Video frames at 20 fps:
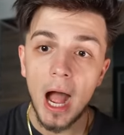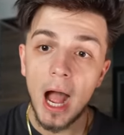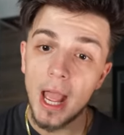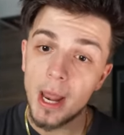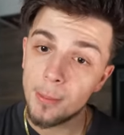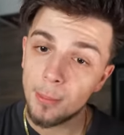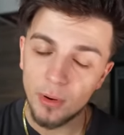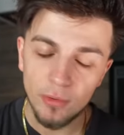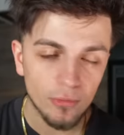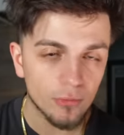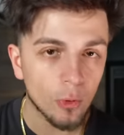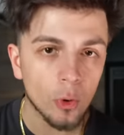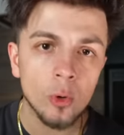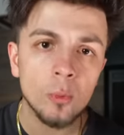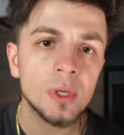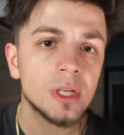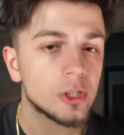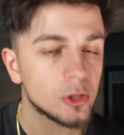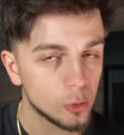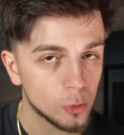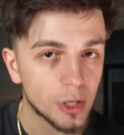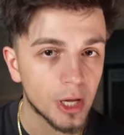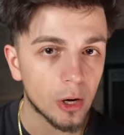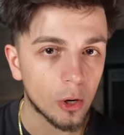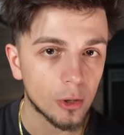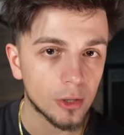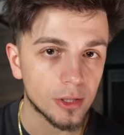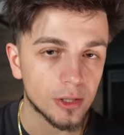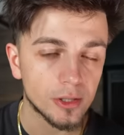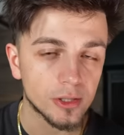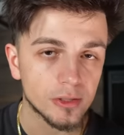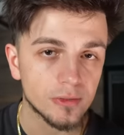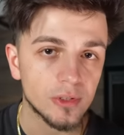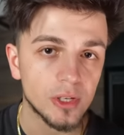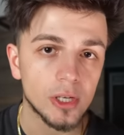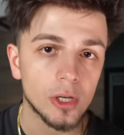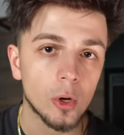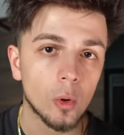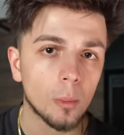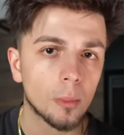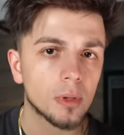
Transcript: And before we do get on in this video,